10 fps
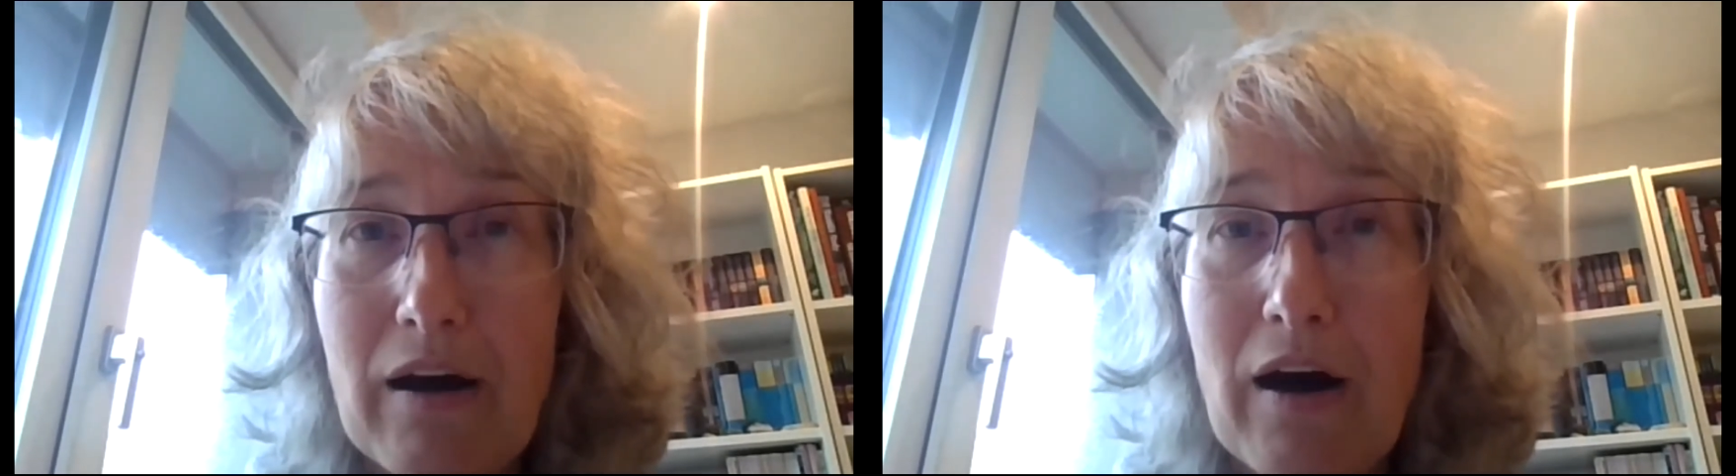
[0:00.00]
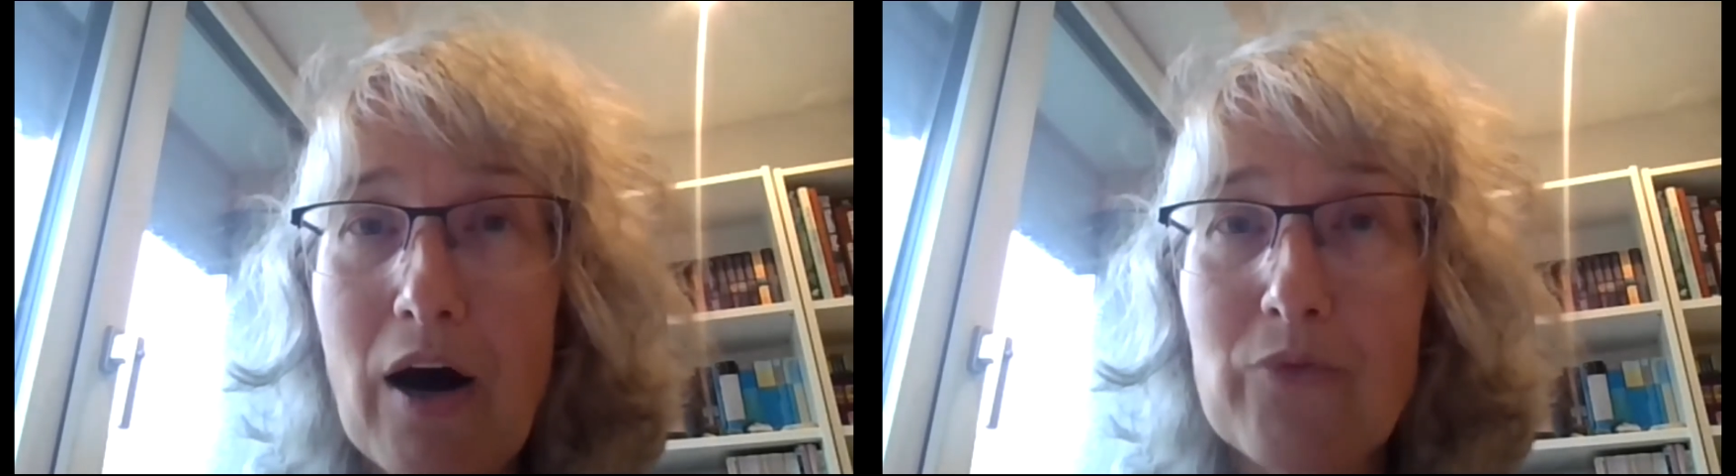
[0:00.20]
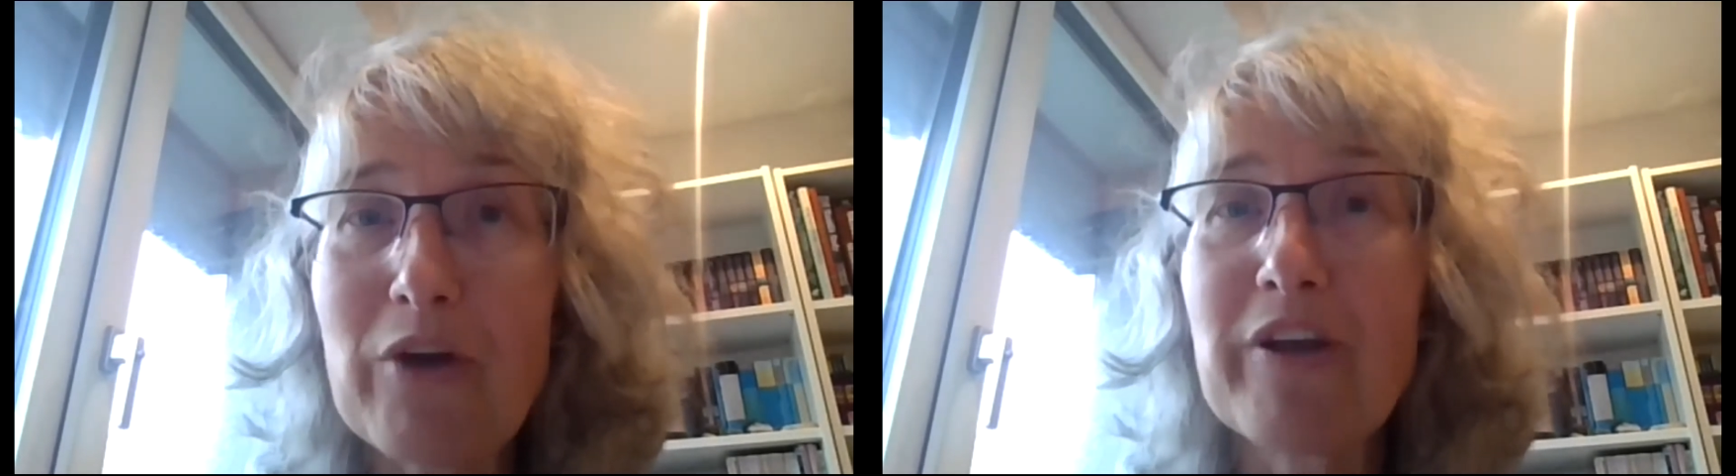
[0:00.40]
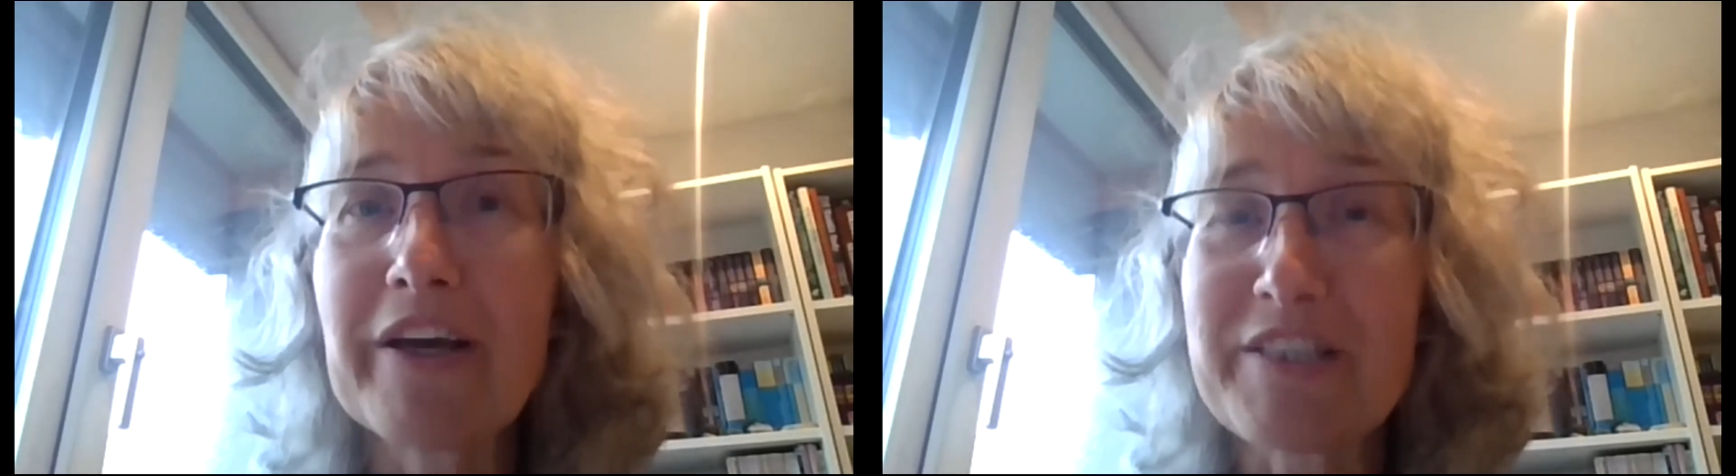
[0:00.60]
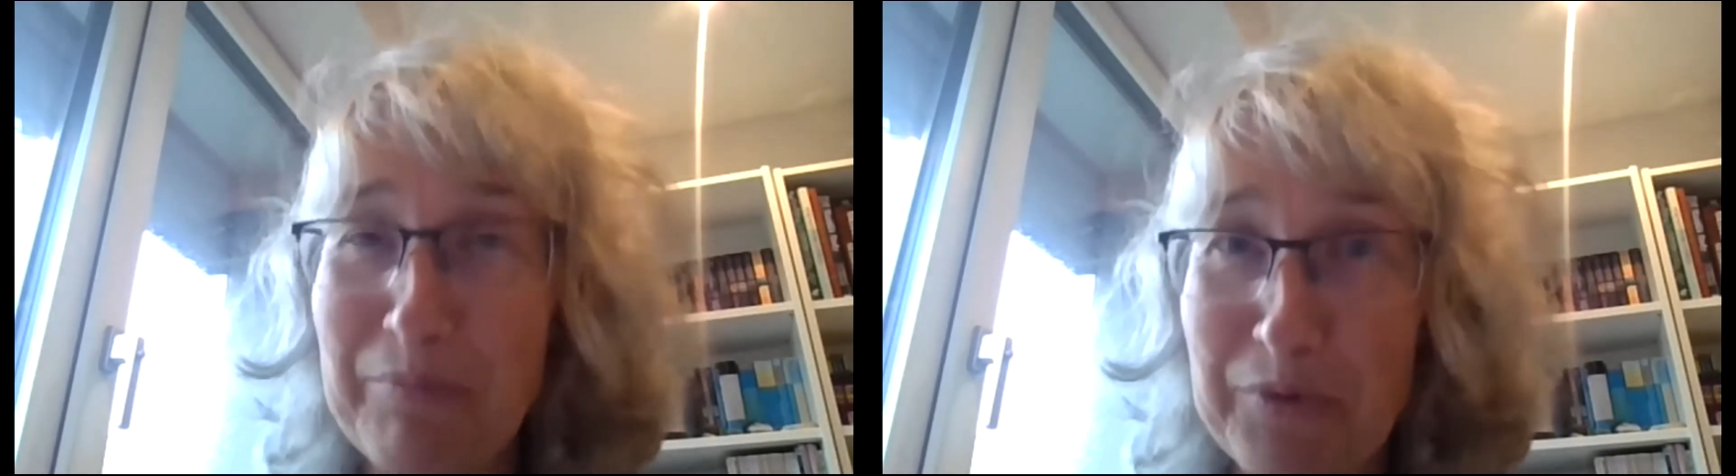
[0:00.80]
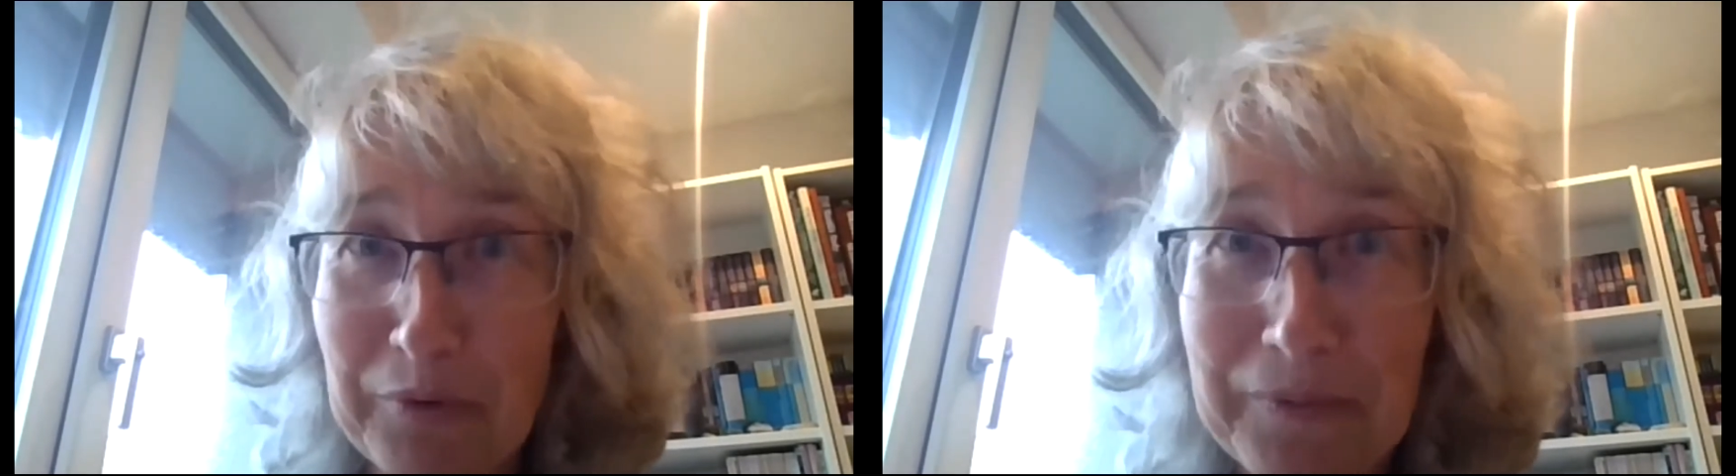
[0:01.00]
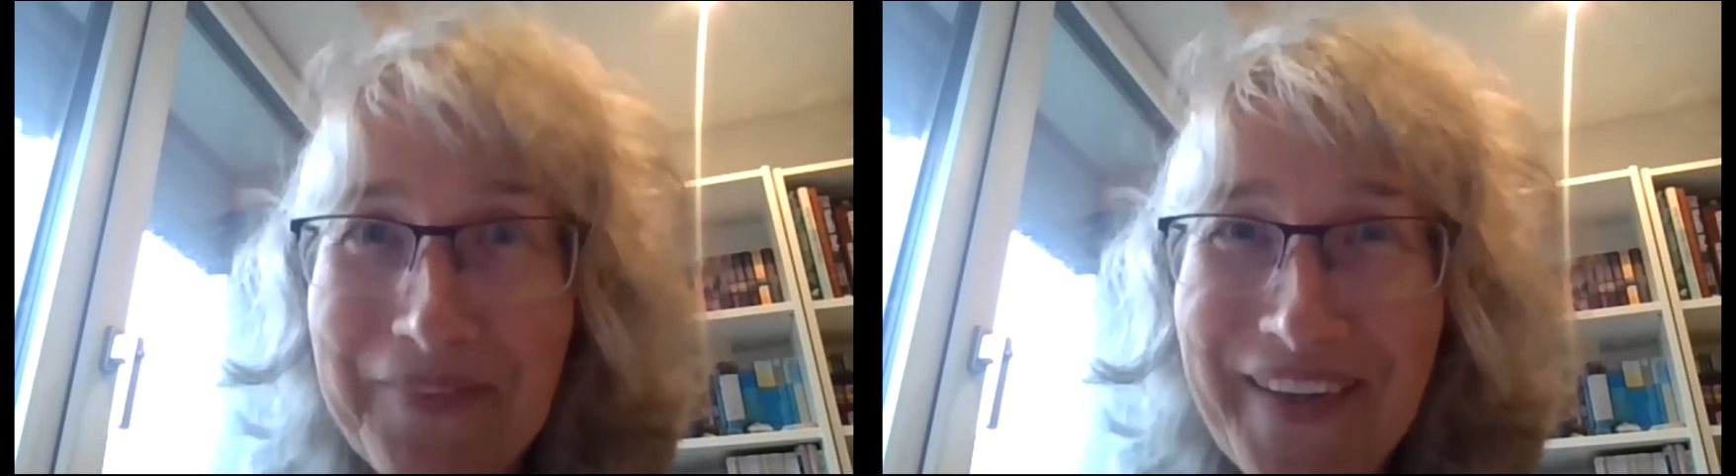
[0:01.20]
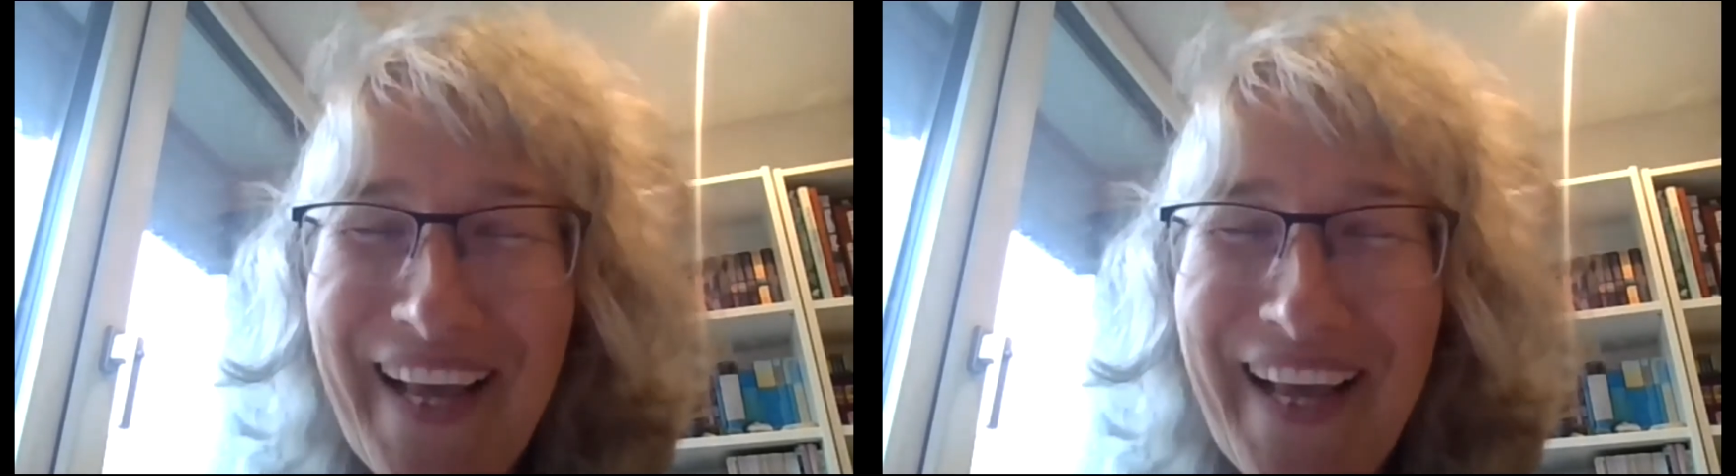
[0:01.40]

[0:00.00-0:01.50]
uh, are very acceptable.